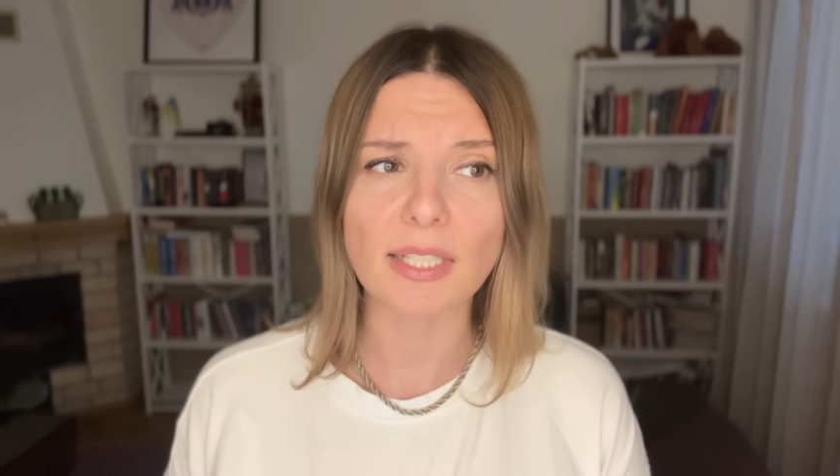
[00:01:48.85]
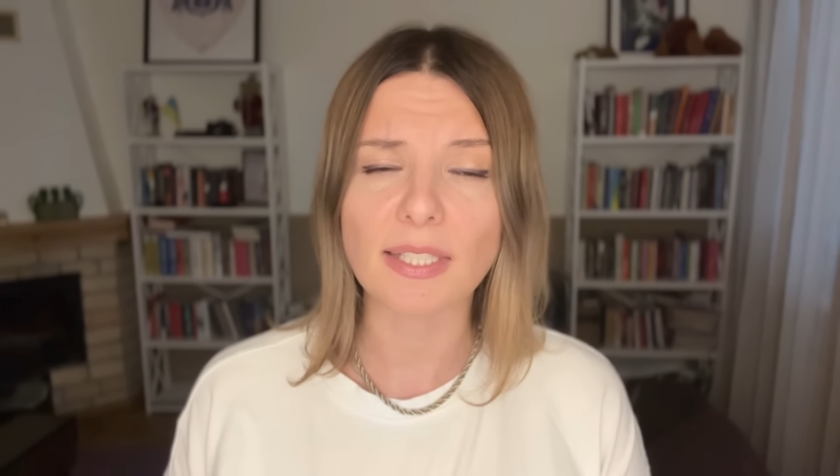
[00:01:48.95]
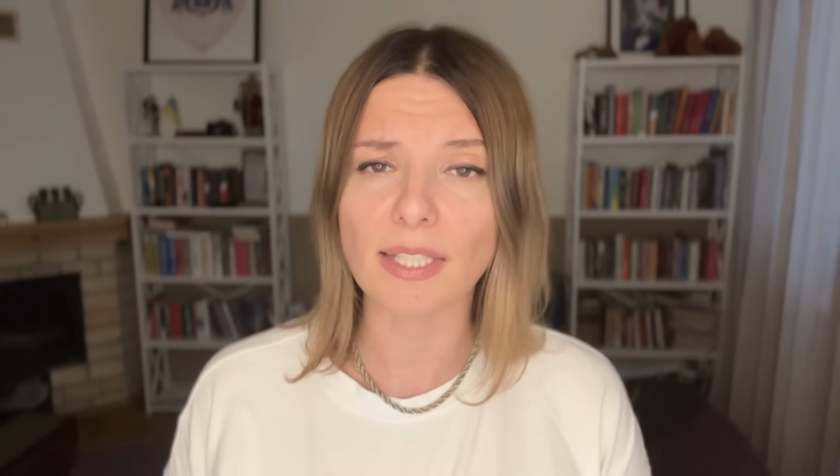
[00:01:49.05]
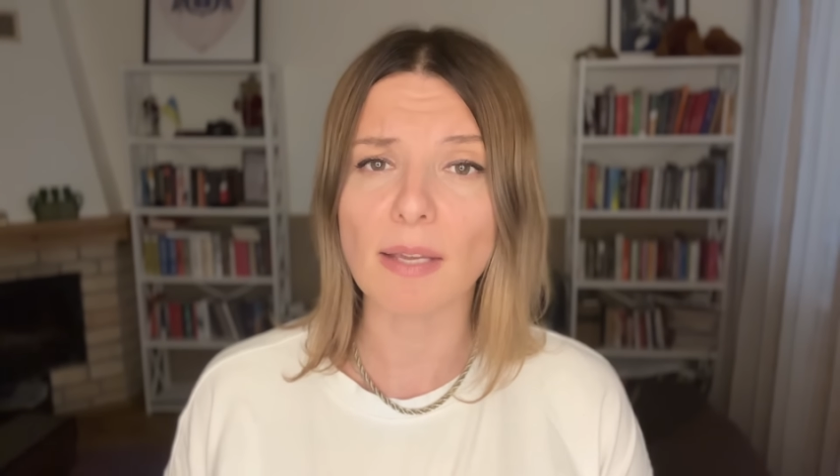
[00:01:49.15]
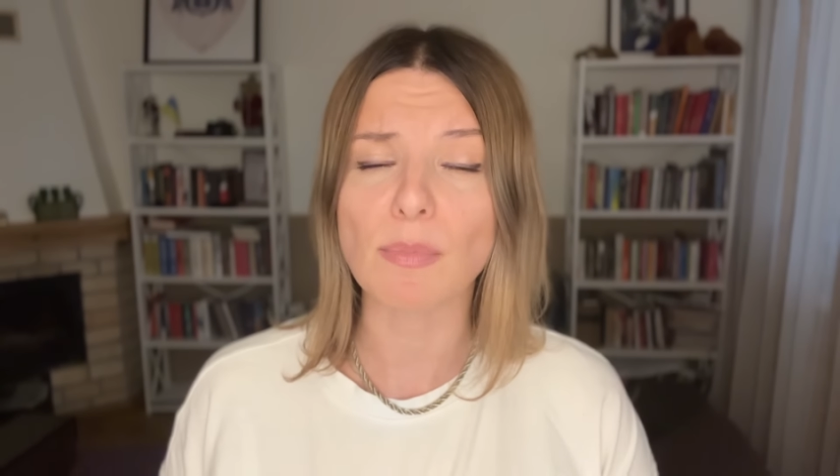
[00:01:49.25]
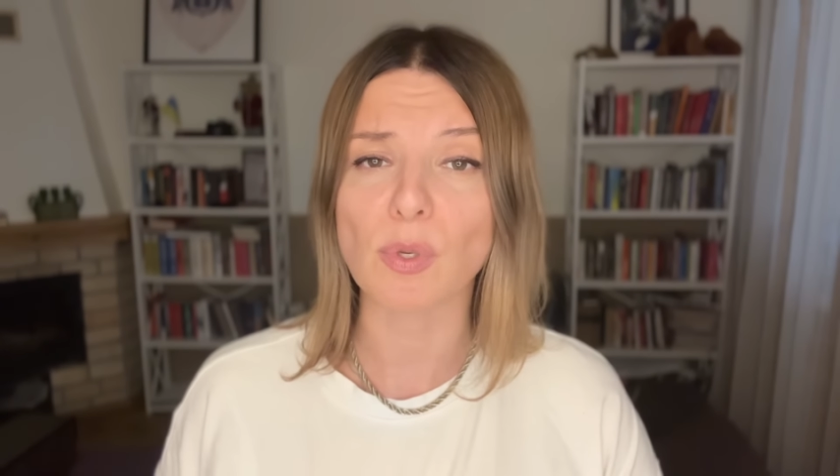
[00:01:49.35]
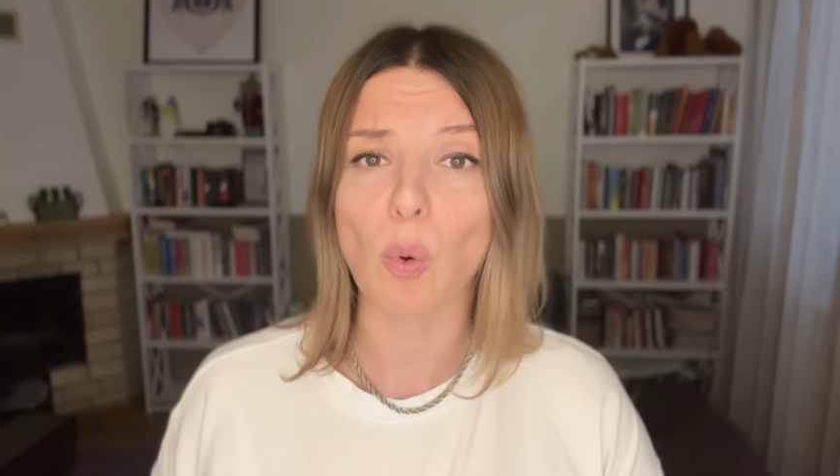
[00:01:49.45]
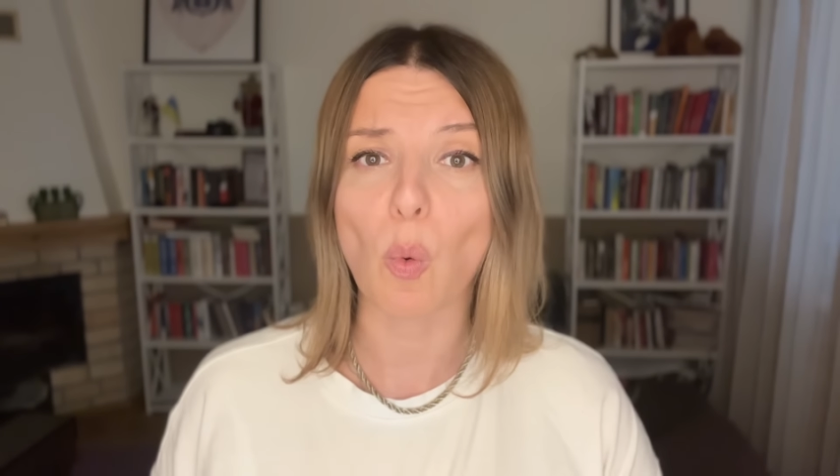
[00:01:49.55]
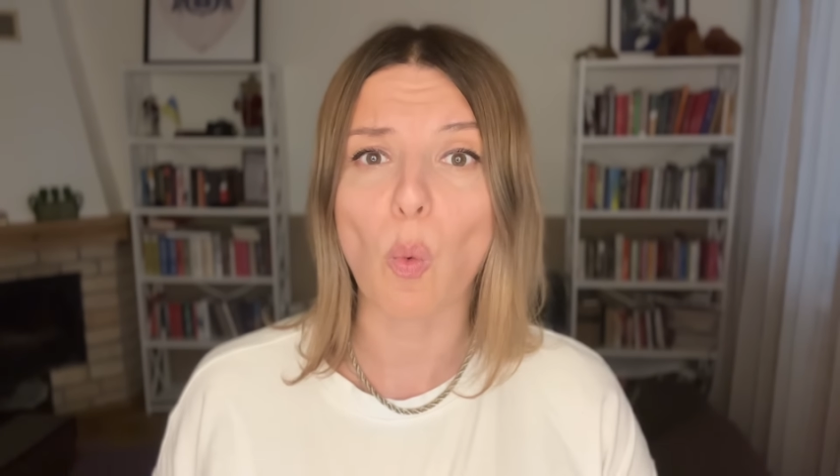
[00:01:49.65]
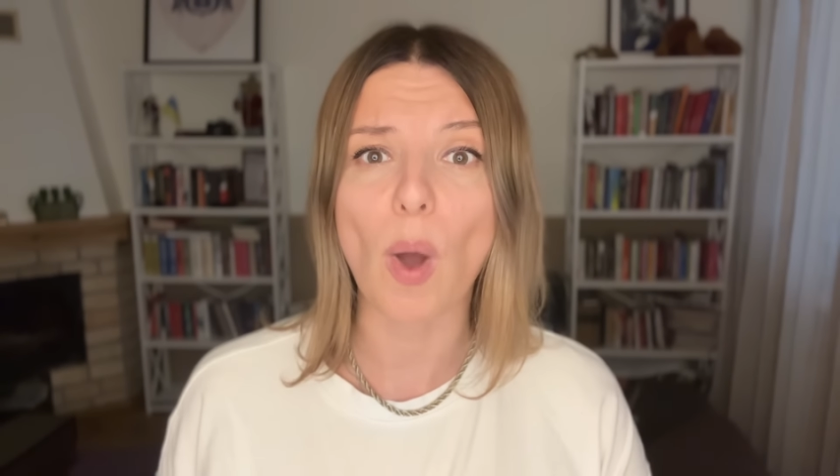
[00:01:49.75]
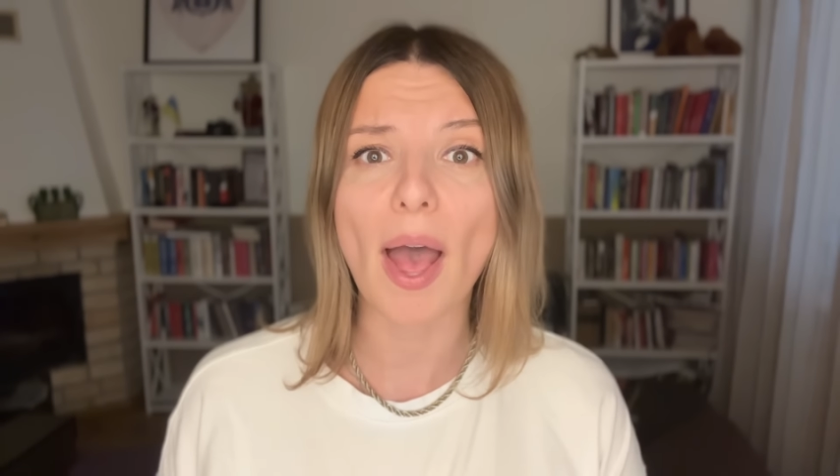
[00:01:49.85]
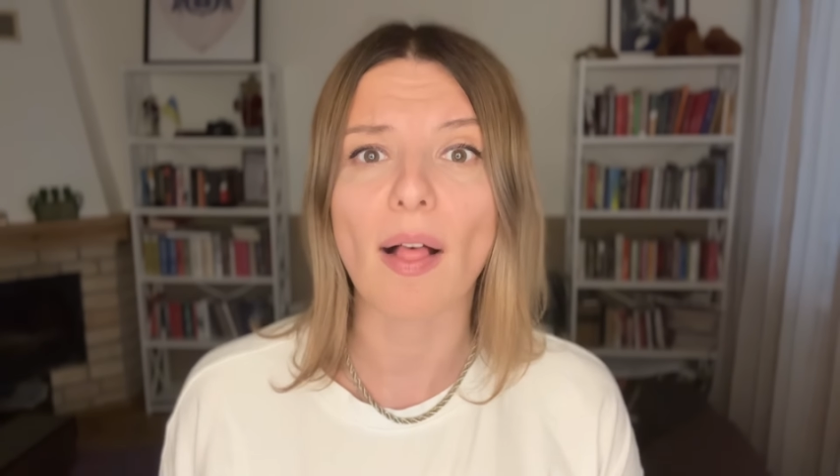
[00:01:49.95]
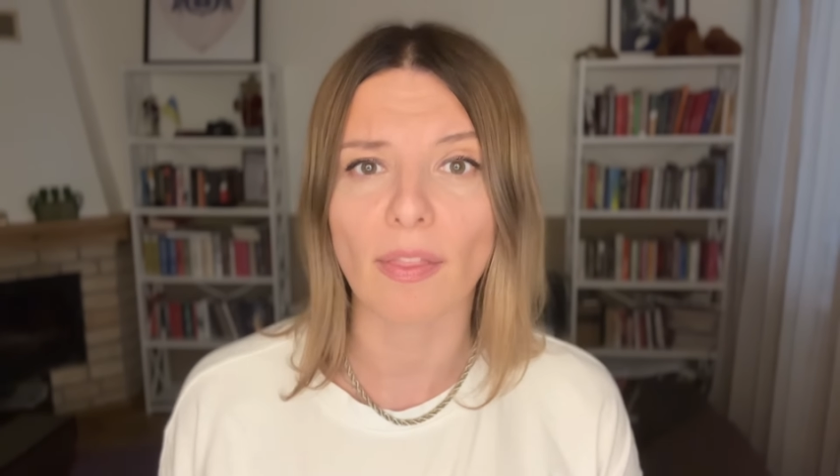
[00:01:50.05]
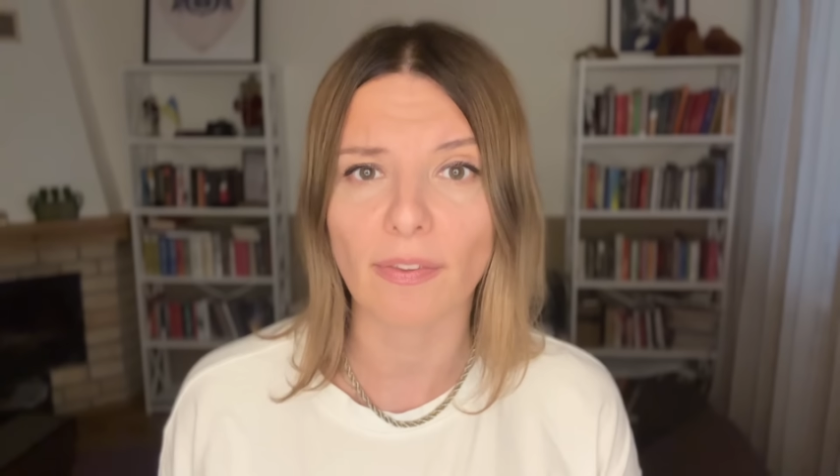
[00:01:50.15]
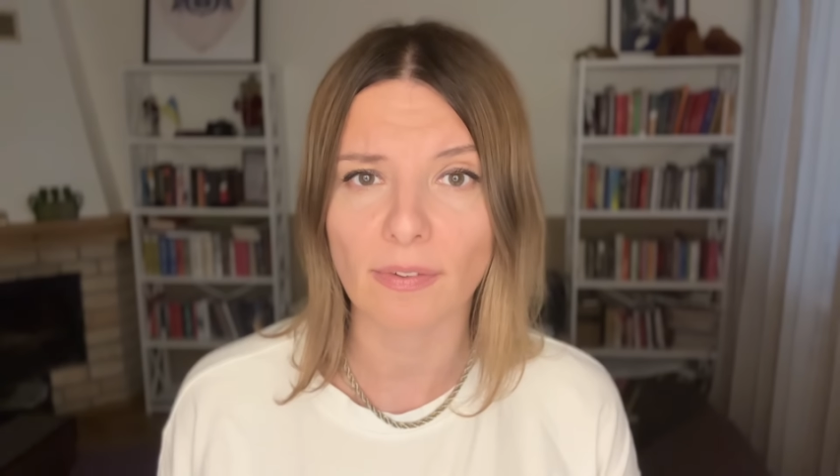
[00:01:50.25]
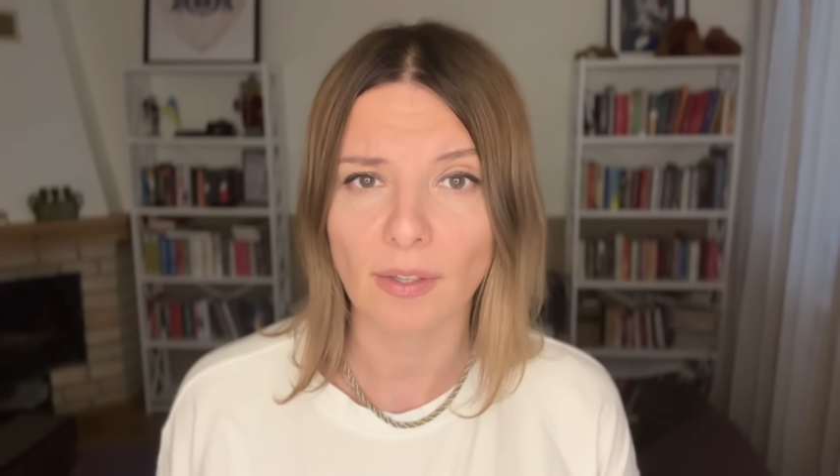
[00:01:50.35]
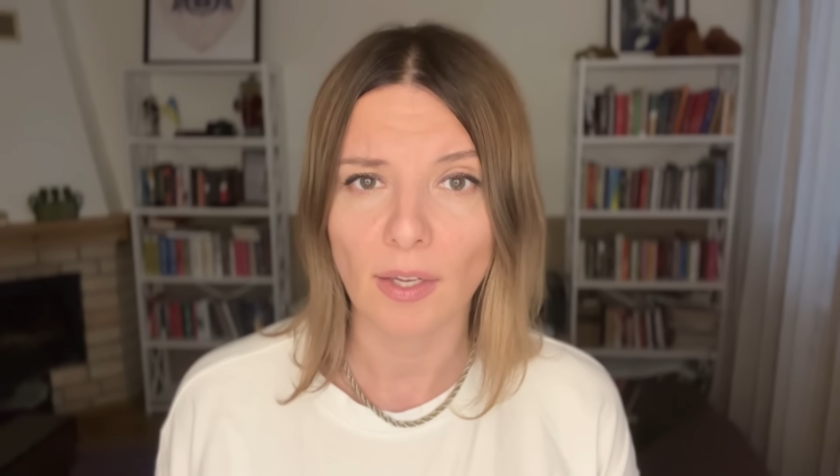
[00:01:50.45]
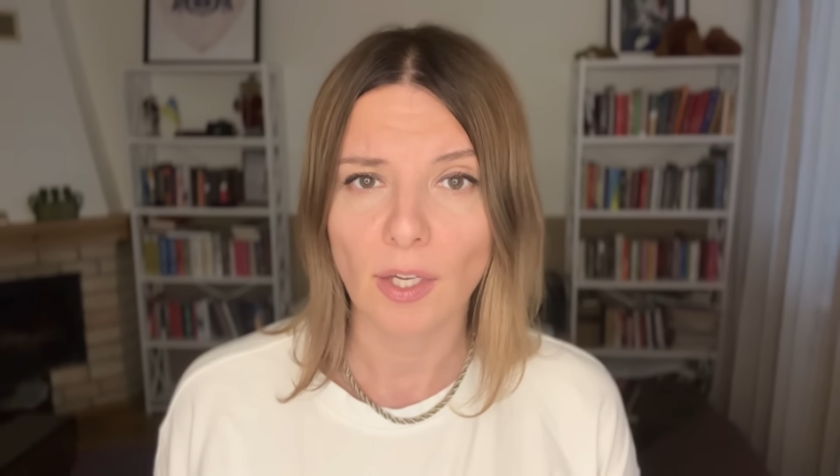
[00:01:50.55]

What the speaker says: seems wealth